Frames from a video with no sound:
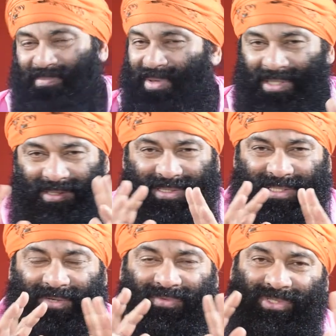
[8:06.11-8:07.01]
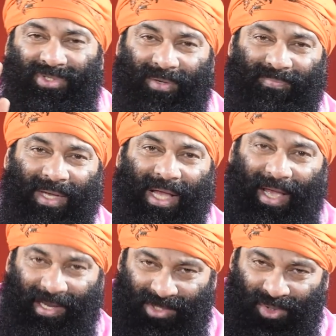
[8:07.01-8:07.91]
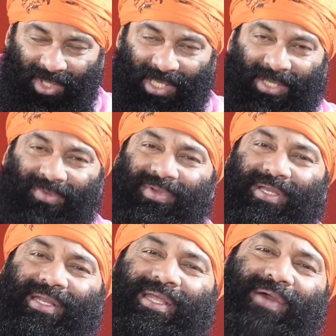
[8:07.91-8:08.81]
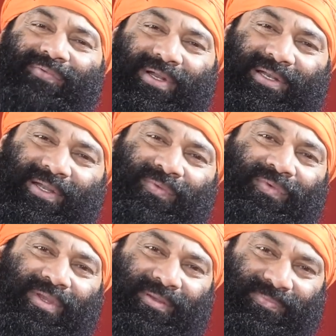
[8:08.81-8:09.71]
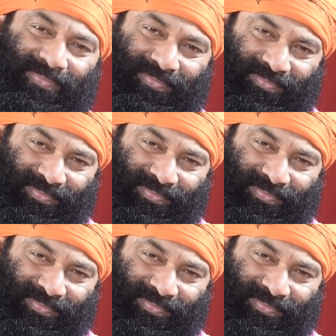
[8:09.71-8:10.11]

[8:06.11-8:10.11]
Please give it off. And together we can have a loving